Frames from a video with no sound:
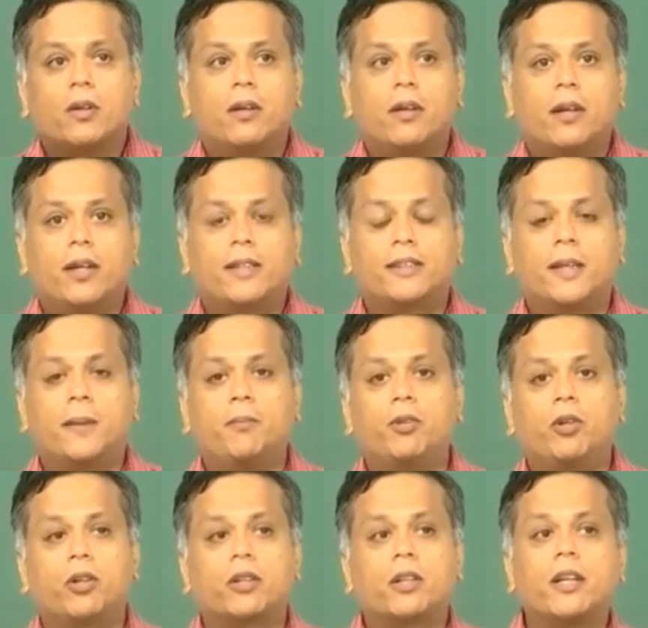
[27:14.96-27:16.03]
except
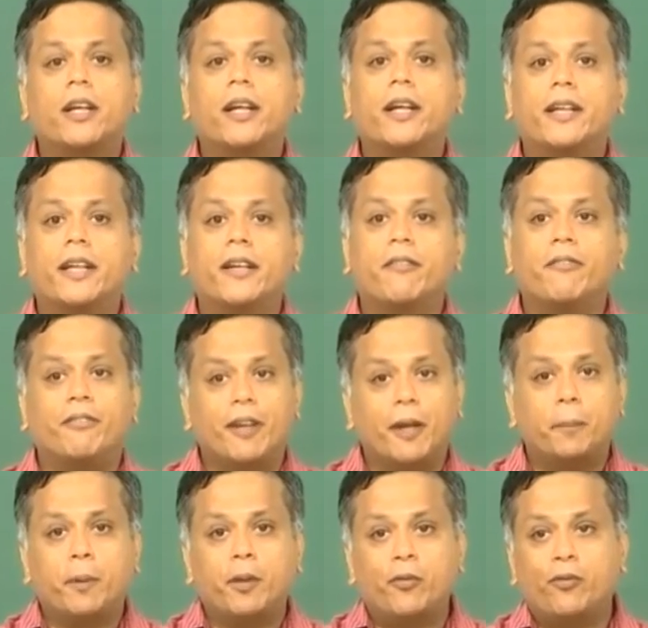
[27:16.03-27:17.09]
you are creating
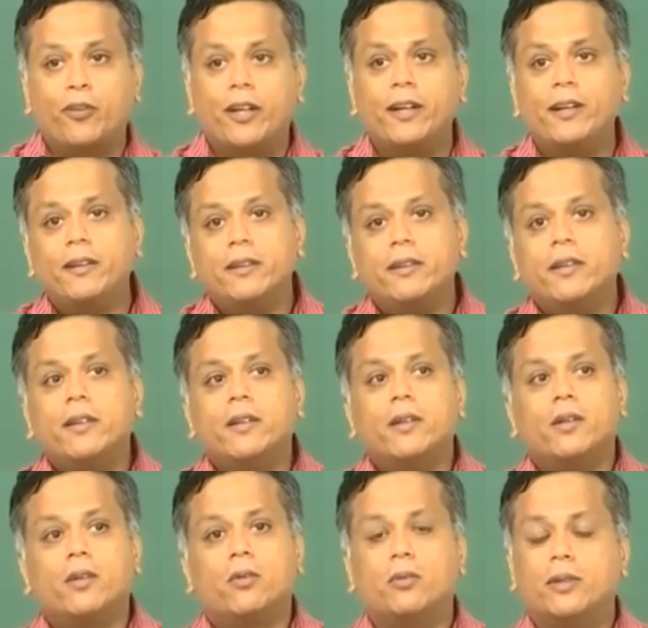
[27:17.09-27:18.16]
vapor field
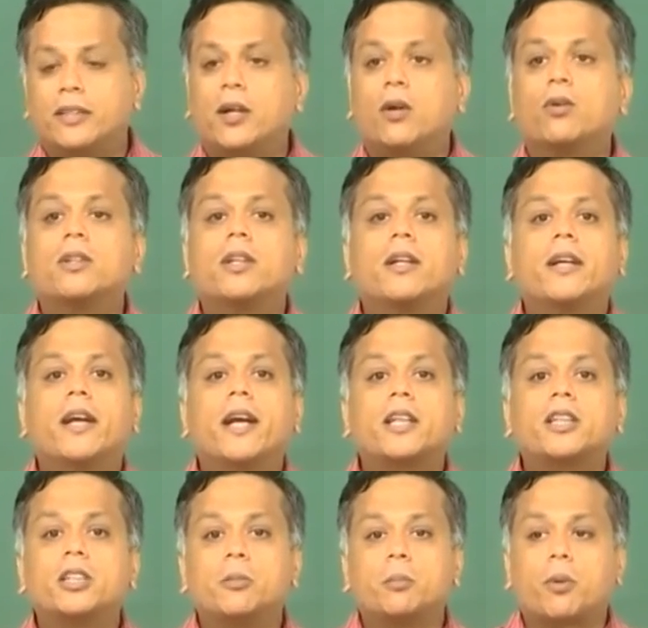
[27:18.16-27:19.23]
without the
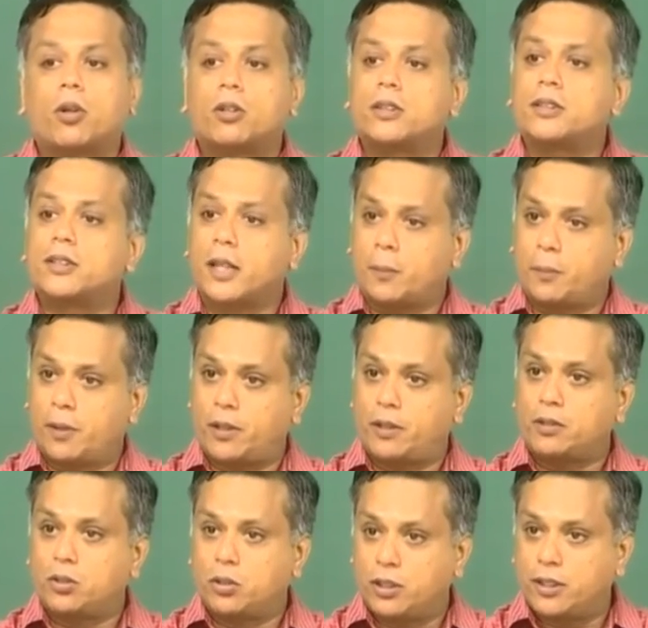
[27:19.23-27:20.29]
reaction process happening.
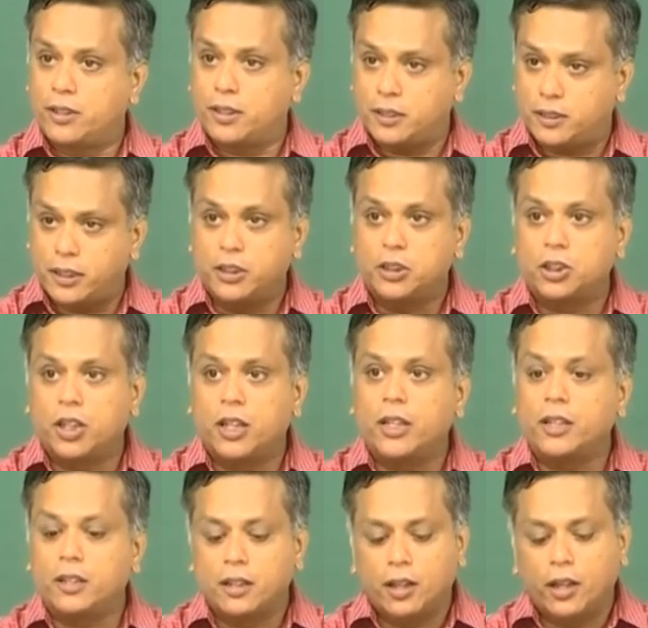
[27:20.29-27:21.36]
So, it is
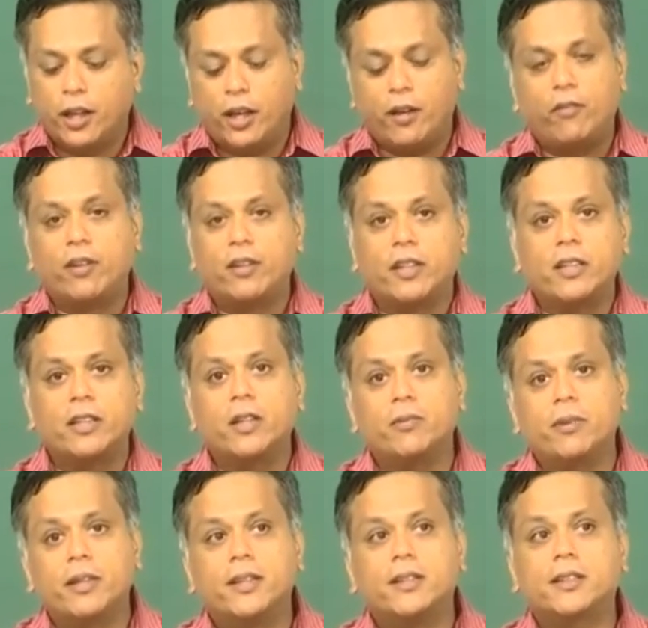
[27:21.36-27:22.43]
essentially everything that
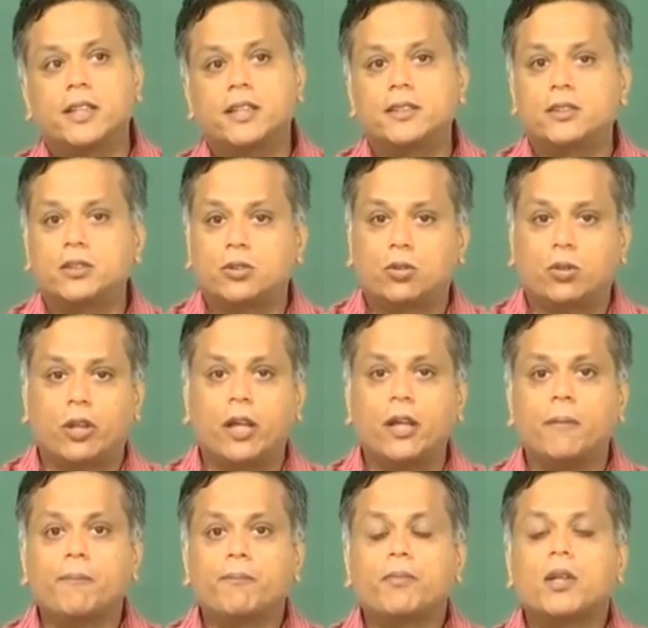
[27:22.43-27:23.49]
we discussed
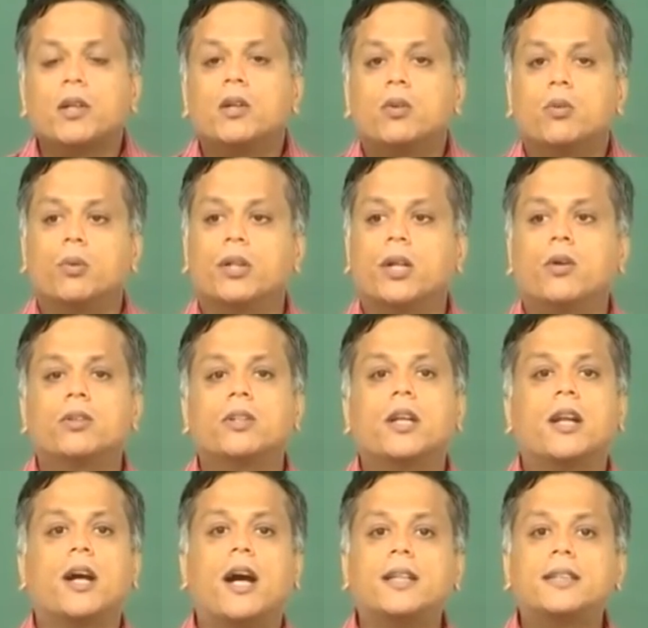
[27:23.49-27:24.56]
today without the
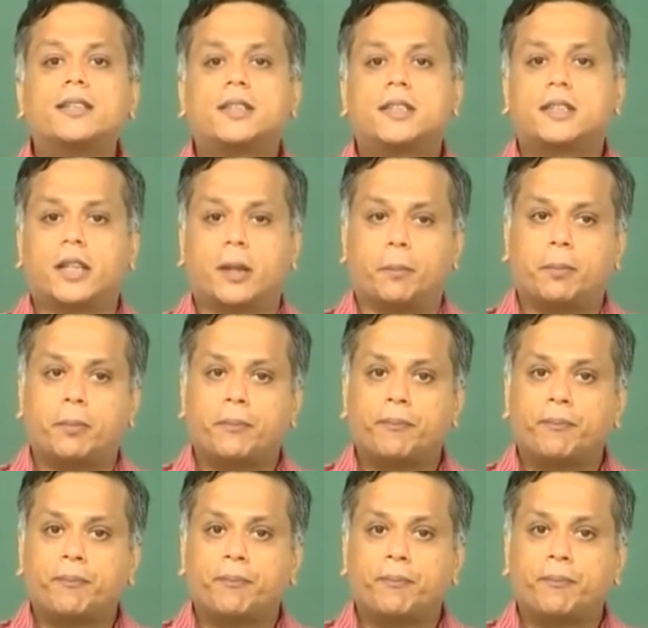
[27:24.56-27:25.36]
last step.